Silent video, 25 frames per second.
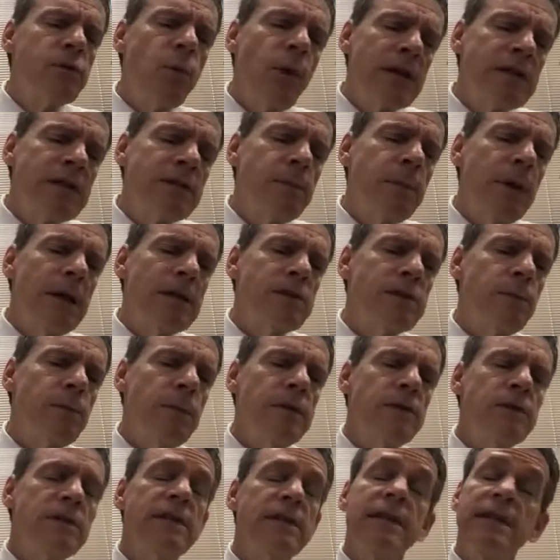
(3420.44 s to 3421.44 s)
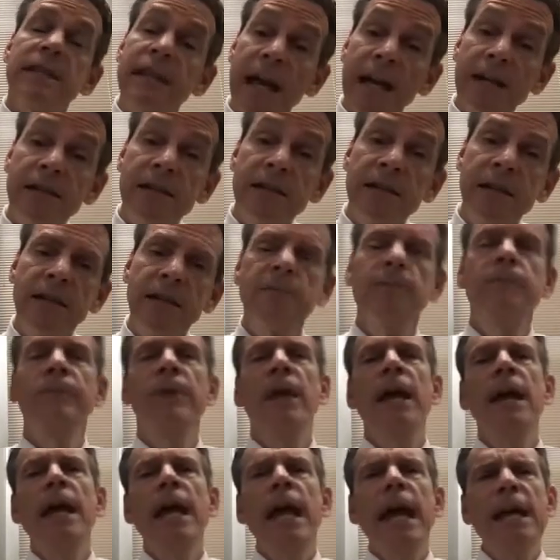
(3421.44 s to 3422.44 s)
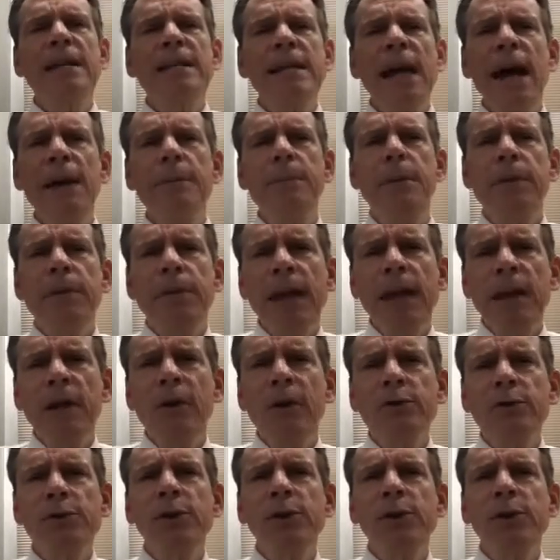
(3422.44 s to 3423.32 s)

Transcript: wet specimens to test it. It's hypothetical,